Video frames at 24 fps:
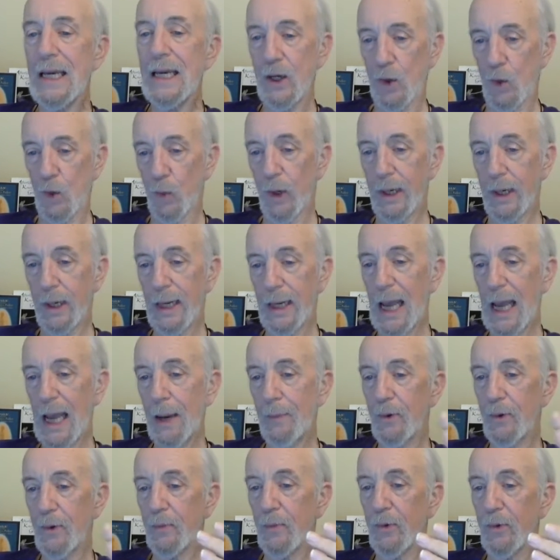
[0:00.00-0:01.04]
what
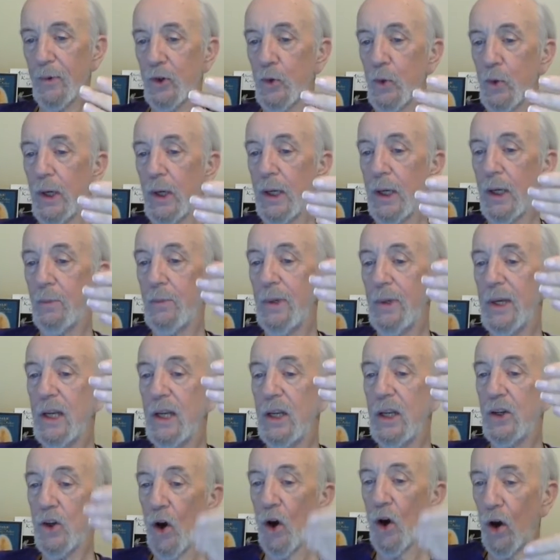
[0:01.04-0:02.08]
happened between
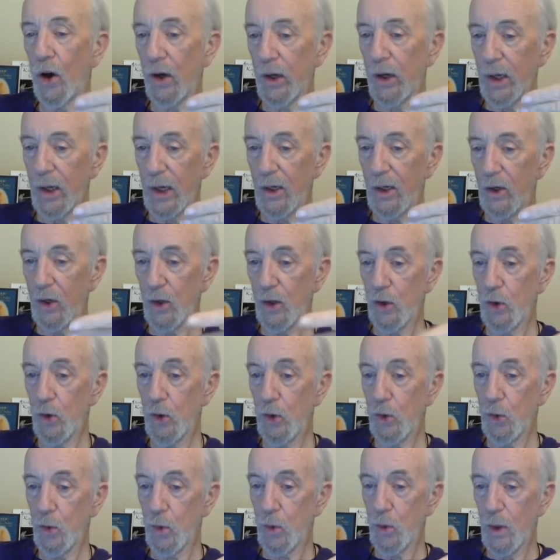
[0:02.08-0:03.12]
me talking to
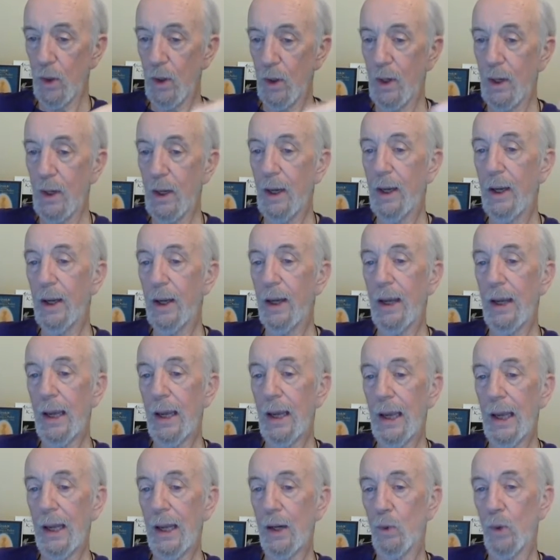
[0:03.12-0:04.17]
you
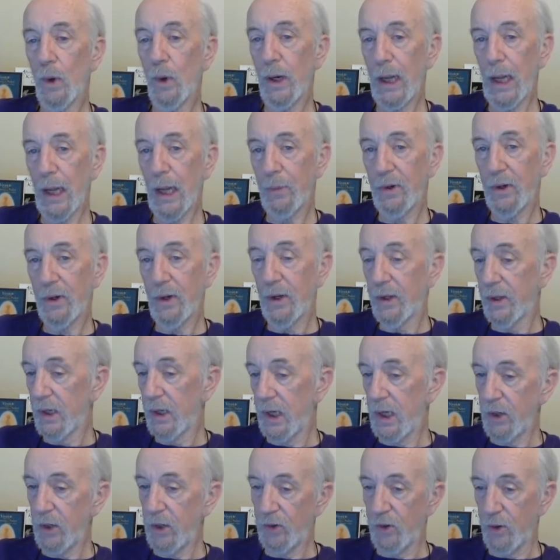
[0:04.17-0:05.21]
and what happened in the
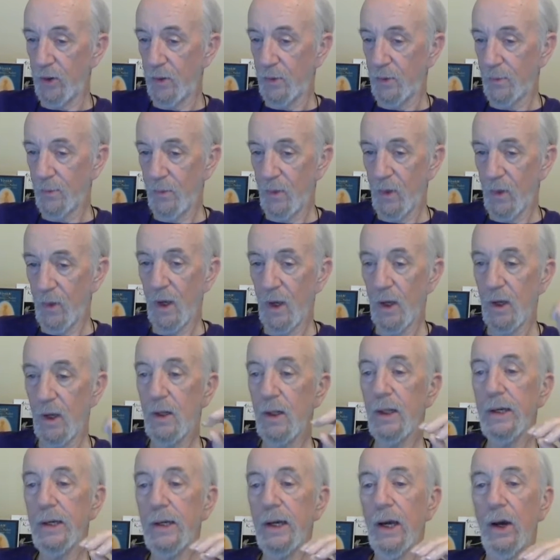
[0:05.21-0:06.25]
kitchen. A
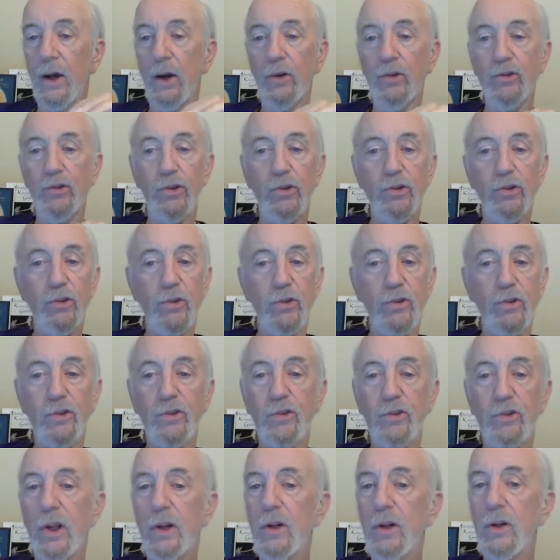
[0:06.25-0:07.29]
click out is just a
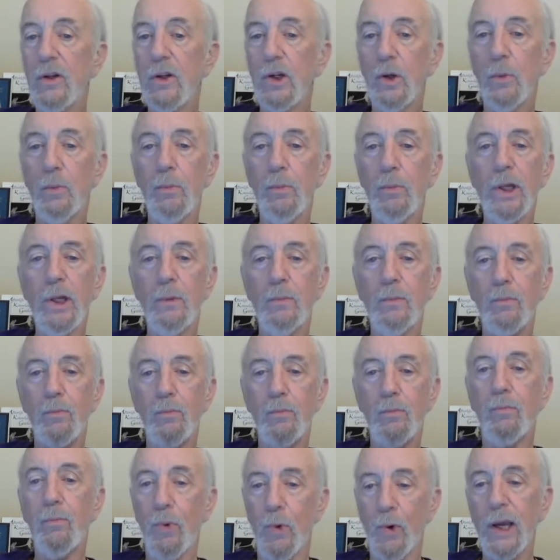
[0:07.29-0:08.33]
sudden, complete
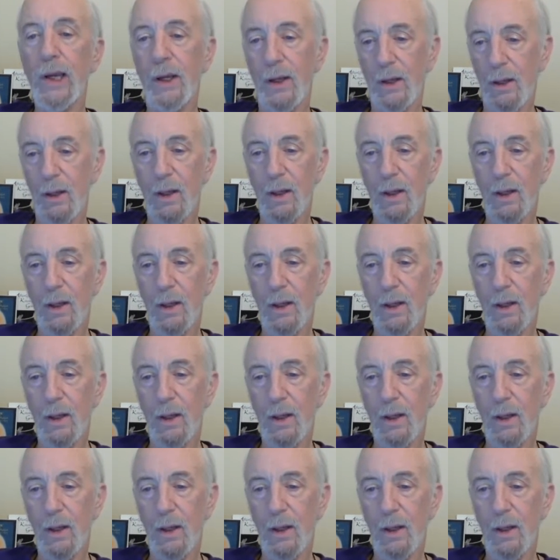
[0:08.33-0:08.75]
break